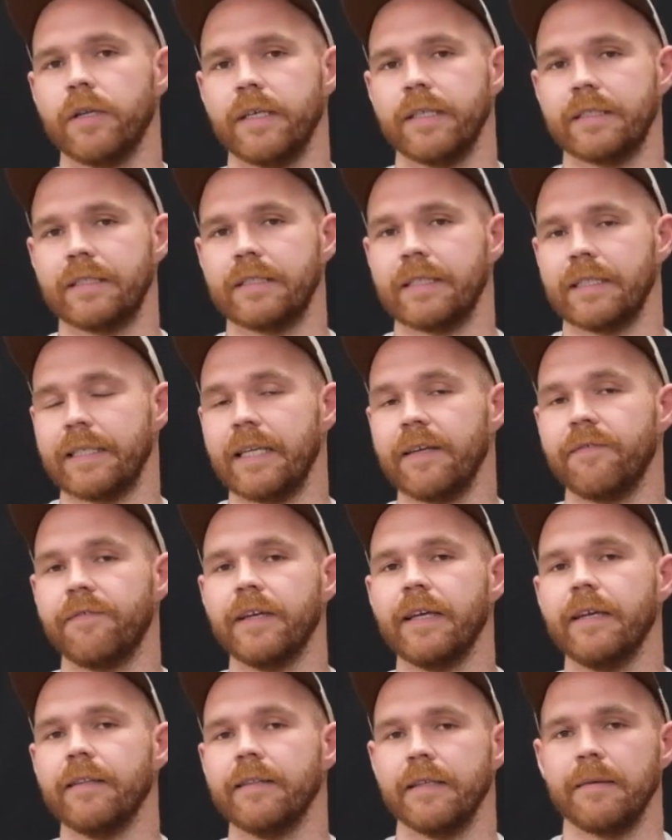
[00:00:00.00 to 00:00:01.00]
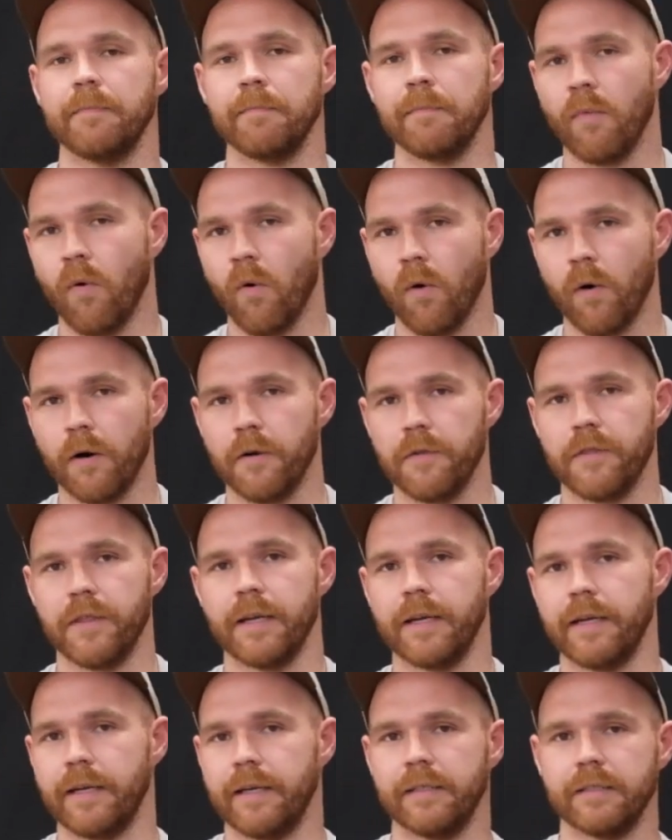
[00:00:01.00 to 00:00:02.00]
is significantly more than
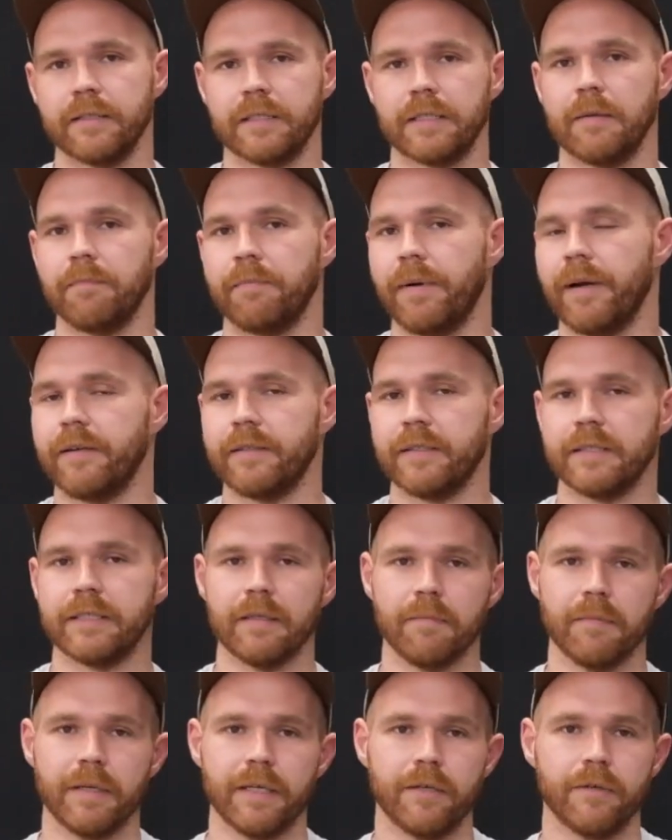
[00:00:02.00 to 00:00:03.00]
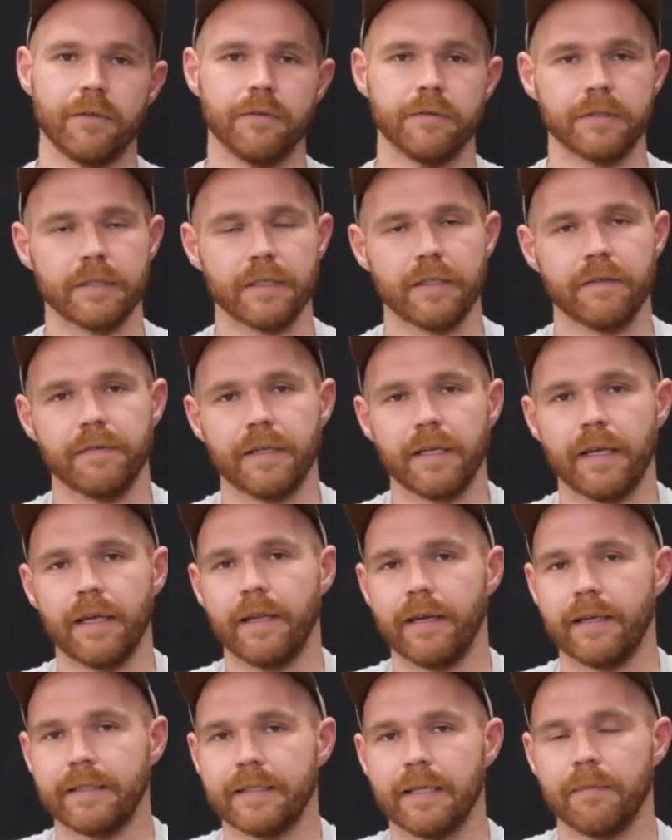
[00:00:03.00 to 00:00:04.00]
it is compared to somebody who's living
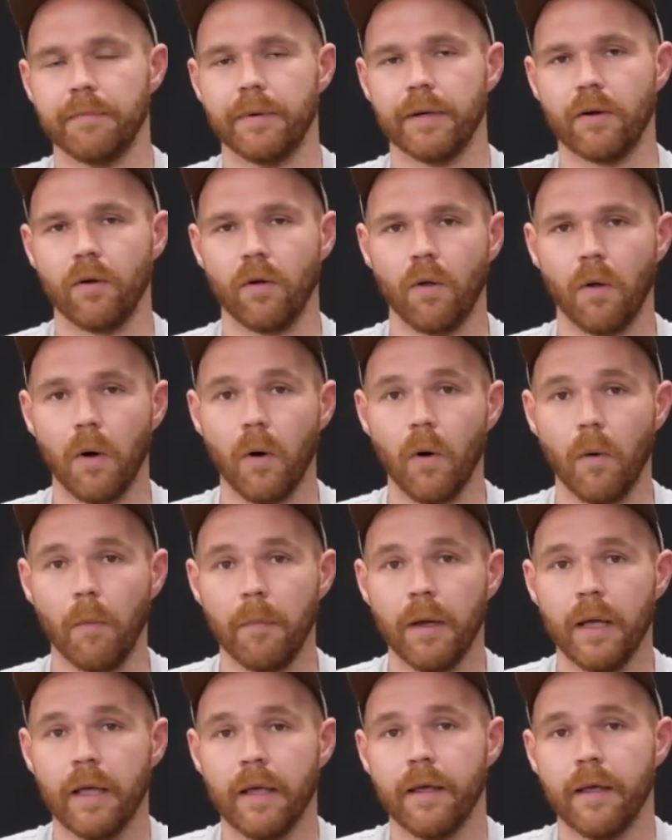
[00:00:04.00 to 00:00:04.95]
in a typical home.